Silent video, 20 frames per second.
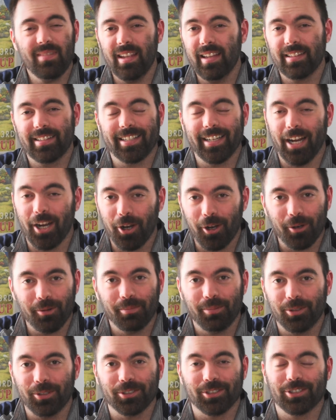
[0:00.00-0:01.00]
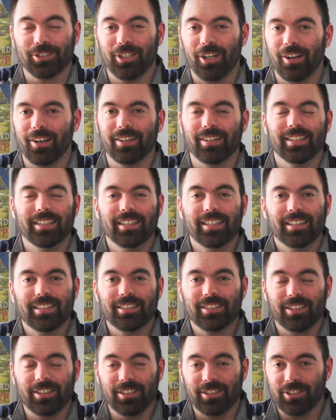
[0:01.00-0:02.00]
Terrible start
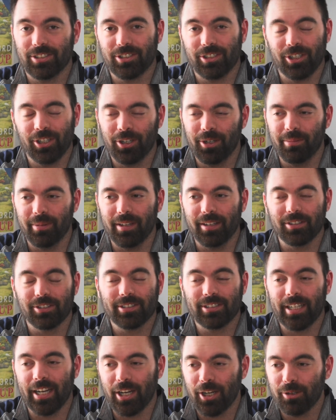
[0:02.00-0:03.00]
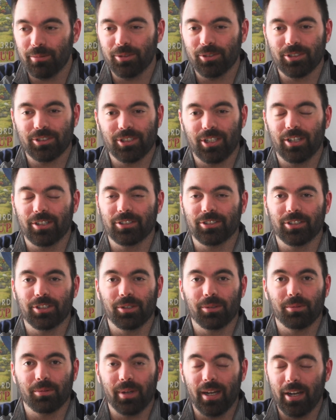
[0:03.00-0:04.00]
to this tournament. Terrible start to
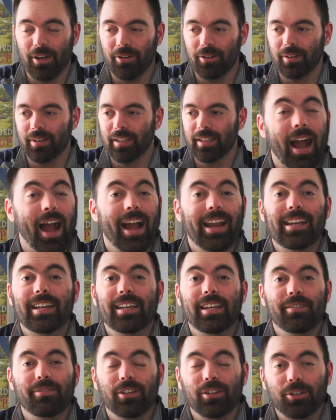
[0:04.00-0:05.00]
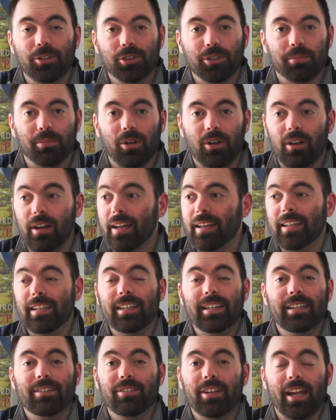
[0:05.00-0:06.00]
the round. I didn't even lose a ball. I
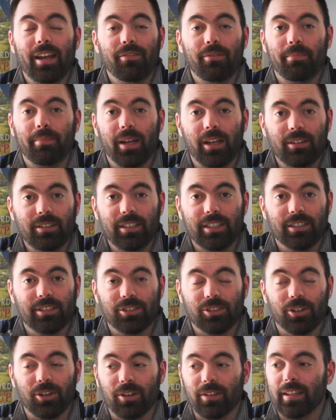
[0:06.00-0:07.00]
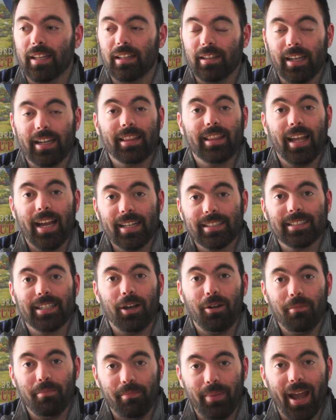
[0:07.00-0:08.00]
didn't even have a penalty stroke. Like, that's
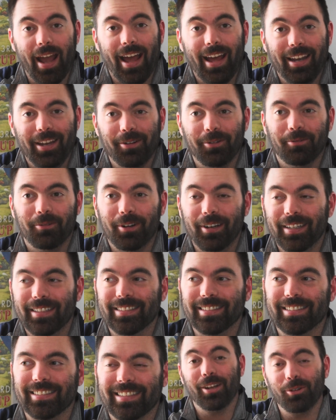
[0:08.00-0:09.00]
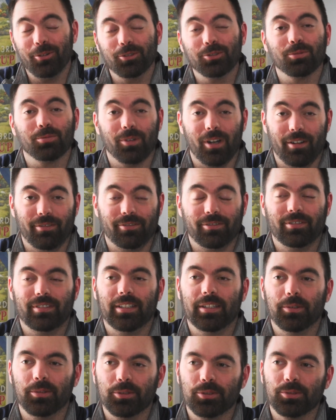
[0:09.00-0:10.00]
how bad it was. It was rough.
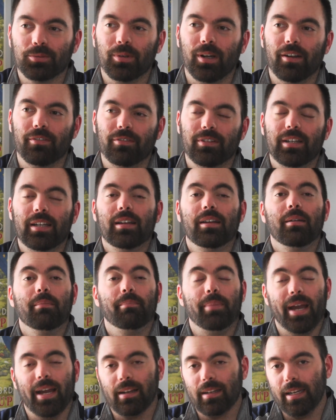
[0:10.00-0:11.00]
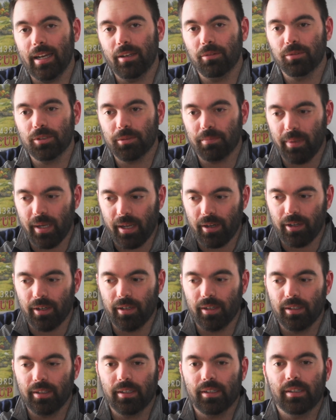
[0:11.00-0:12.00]
It was rough. Back nine was
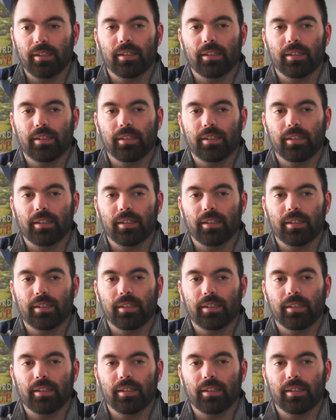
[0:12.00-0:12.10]
better.